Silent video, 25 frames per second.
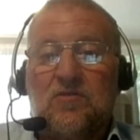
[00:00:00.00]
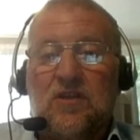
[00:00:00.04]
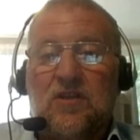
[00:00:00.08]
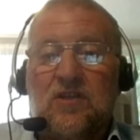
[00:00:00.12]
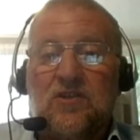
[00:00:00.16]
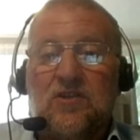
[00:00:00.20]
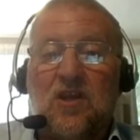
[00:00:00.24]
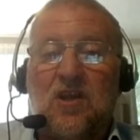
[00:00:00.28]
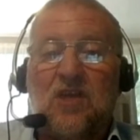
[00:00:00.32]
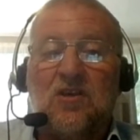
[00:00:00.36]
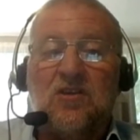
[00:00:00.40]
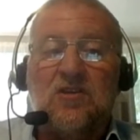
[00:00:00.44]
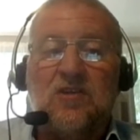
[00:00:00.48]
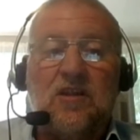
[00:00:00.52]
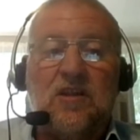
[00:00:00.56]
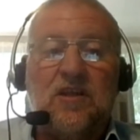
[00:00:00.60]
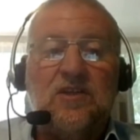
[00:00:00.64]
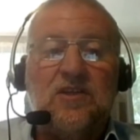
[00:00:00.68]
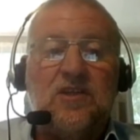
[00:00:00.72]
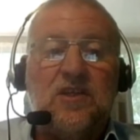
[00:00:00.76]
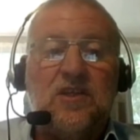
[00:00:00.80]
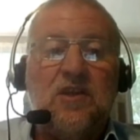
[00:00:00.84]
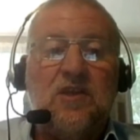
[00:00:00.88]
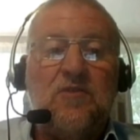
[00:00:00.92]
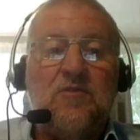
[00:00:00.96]
And social
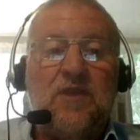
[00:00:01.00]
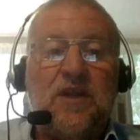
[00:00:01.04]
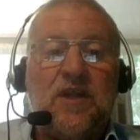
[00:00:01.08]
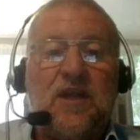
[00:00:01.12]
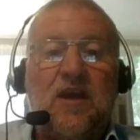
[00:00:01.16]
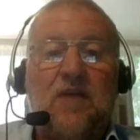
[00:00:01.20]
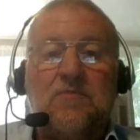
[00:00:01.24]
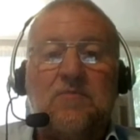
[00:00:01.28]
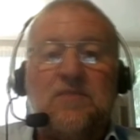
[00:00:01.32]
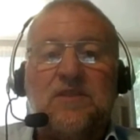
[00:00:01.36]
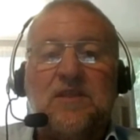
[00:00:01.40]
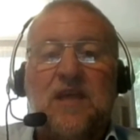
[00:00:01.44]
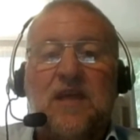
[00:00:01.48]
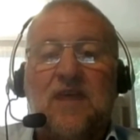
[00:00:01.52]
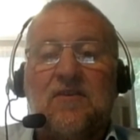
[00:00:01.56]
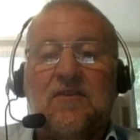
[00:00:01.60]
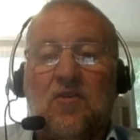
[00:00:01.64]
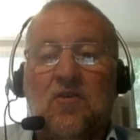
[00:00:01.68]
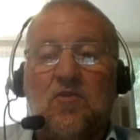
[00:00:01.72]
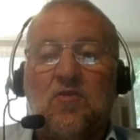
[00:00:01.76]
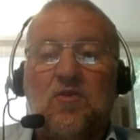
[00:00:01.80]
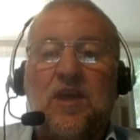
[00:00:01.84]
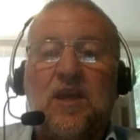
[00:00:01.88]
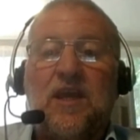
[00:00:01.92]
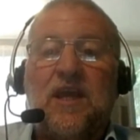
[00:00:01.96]
engineering comes down
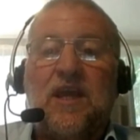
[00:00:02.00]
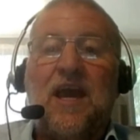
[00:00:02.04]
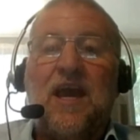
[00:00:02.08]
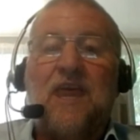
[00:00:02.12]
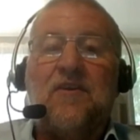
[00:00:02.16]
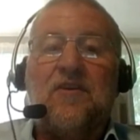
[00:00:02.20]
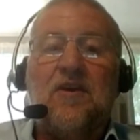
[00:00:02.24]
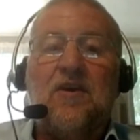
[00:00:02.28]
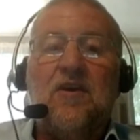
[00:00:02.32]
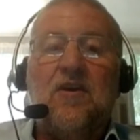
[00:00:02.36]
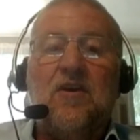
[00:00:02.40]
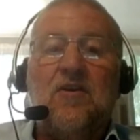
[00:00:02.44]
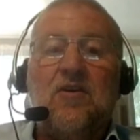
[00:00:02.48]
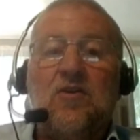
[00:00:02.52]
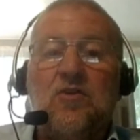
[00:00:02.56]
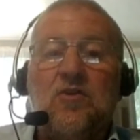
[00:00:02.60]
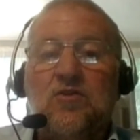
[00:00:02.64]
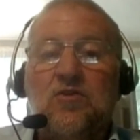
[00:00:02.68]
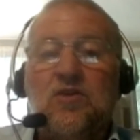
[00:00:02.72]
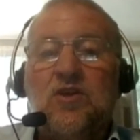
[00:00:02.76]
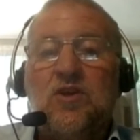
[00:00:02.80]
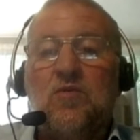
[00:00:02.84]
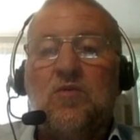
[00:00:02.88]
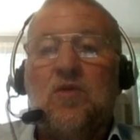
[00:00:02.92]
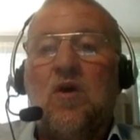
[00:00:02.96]
to looking at
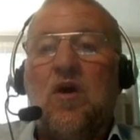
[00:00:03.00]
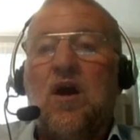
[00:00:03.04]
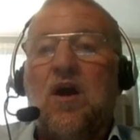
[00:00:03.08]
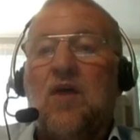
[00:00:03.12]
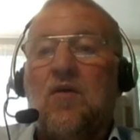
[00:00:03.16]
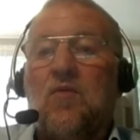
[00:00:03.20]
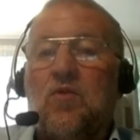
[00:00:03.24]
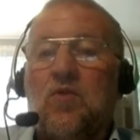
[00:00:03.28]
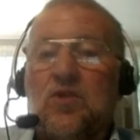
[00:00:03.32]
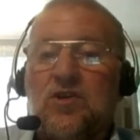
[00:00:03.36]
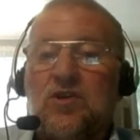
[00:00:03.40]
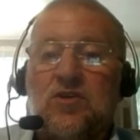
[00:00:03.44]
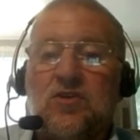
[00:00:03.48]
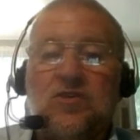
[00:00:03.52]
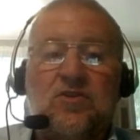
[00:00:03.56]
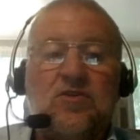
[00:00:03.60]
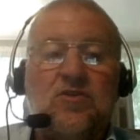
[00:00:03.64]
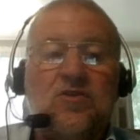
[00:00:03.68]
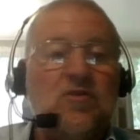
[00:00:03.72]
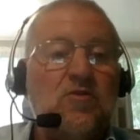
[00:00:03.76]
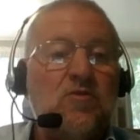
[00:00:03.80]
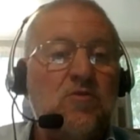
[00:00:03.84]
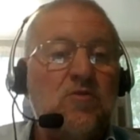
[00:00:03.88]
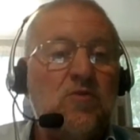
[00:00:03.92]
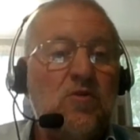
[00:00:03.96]
who you are, what you
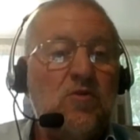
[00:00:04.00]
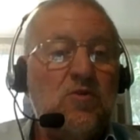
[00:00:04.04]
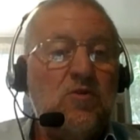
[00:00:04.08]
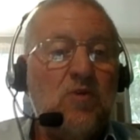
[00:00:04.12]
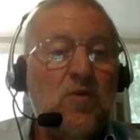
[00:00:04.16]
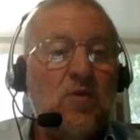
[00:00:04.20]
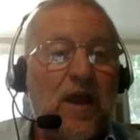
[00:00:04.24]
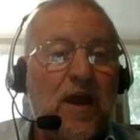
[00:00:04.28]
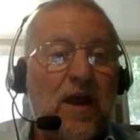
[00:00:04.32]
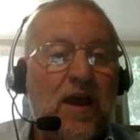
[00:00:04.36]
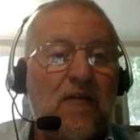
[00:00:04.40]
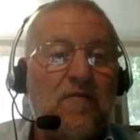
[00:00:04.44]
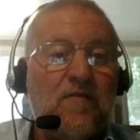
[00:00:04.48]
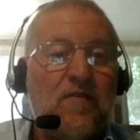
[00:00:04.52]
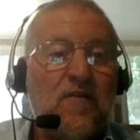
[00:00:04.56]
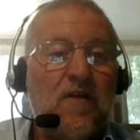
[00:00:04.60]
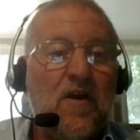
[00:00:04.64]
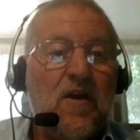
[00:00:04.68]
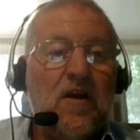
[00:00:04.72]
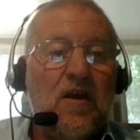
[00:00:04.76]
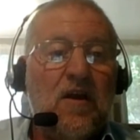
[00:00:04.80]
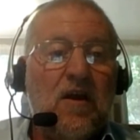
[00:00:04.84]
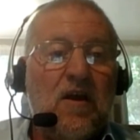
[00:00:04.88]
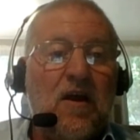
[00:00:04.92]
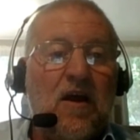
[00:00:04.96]
do, who you have
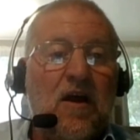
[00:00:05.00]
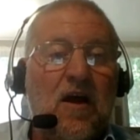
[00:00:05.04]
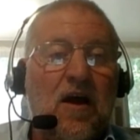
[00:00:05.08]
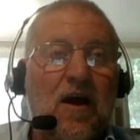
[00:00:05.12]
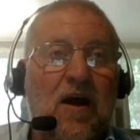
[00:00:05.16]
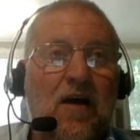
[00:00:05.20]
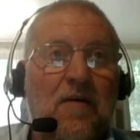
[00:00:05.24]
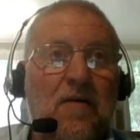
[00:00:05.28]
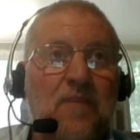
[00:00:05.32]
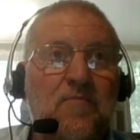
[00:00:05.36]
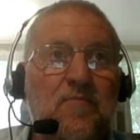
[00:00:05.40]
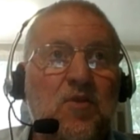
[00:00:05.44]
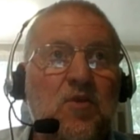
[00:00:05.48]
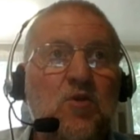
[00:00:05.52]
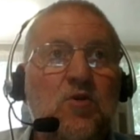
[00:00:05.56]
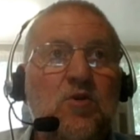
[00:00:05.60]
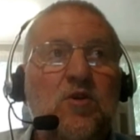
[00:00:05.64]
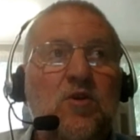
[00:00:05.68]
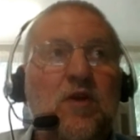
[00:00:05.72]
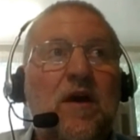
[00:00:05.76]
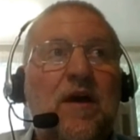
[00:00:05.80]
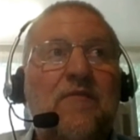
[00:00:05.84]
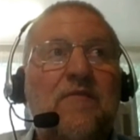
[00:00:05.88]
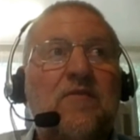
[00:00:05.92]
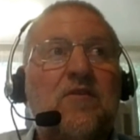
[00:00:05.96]
who
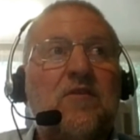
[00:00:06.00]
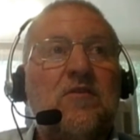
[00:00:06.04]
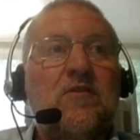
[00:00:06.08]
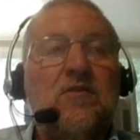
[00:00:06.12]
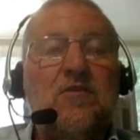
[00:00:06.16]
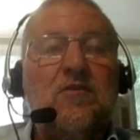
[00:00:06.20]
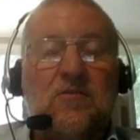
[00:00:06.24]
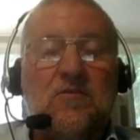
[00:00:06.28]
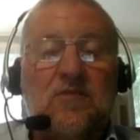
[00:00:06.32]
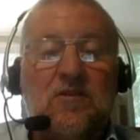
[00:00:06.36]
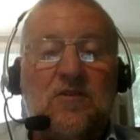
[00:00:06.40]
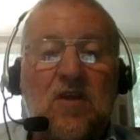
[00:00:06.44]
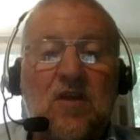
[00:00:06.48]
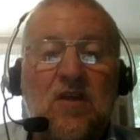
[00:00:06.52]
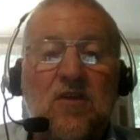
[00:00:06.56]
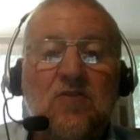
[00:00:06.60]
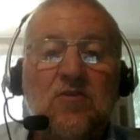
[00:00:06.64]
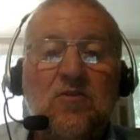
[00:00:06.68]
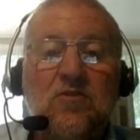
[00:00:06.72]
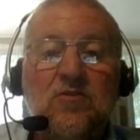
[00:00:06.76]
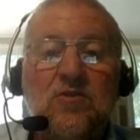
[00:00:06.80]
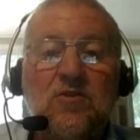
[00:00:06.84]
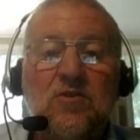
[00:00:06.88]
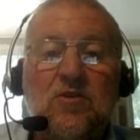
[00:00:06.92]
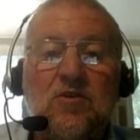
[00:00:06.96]

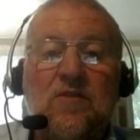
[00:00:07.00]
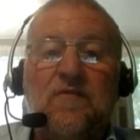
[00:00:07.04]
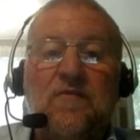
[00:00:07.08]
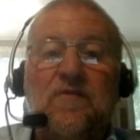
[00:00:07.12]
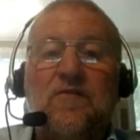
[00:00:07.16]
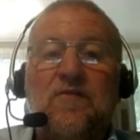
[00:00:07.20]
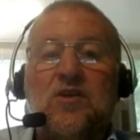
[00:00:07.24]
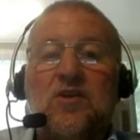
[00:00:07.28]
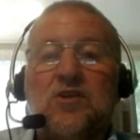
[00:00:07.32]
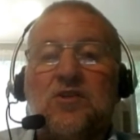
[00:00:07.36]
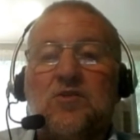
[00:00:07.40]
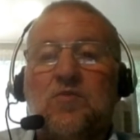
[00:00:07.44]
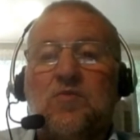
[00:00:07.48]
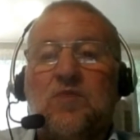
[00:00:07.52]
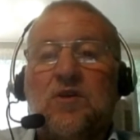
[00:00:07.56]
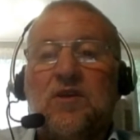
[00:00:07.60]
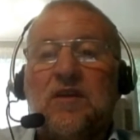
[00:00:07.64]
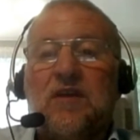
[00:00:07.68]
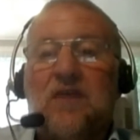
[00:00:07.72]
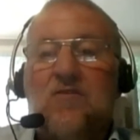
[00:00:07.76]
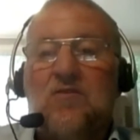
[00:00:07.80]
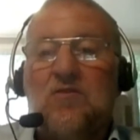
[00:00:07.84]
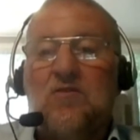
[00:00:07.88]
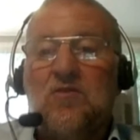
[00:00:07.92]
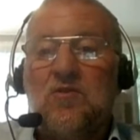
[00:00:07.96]
you converse
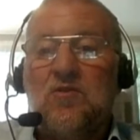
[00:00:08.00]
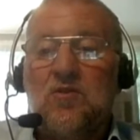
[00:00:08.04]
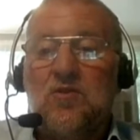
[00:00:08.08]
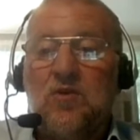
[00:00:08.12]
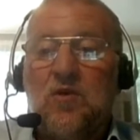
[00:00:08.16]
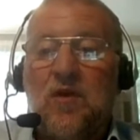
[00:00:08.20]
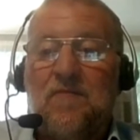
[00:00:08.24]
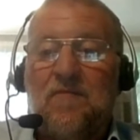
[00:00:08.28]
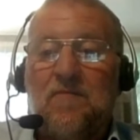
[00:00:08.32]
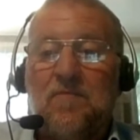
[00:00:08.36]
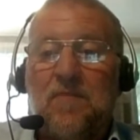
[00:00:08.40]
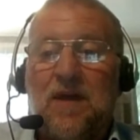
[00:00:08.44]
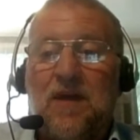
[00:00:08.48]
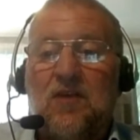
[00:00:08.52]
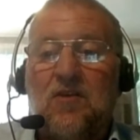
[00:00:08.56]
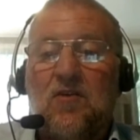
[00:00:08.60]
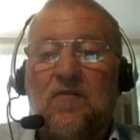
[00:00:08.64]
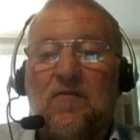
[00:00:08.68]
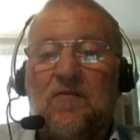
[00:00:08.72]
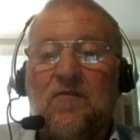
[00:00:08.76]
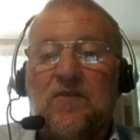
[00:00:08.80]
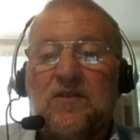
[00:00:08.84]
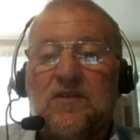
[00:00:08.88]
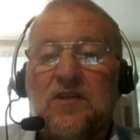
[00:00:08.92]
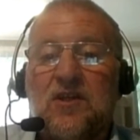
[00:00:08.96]
with, who you have main
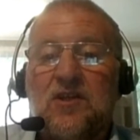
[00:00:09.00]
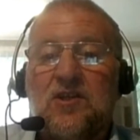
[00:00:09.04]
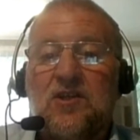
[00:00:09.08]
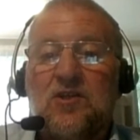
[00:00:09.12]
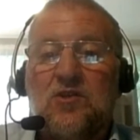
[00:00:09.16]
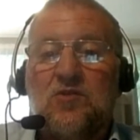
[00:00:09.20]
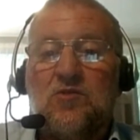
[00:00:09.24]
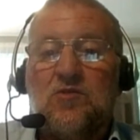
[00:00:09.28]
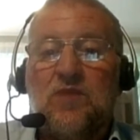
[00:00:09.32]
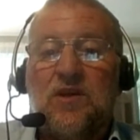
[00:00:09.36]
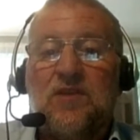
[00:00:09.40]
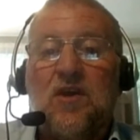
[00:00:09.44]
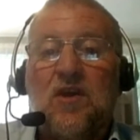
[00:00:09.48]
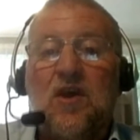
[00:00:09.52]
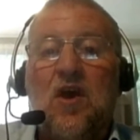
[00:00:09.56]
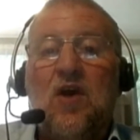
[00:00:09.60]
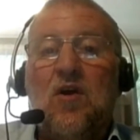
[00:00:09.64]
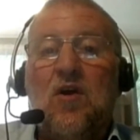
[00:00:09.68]
conversations with,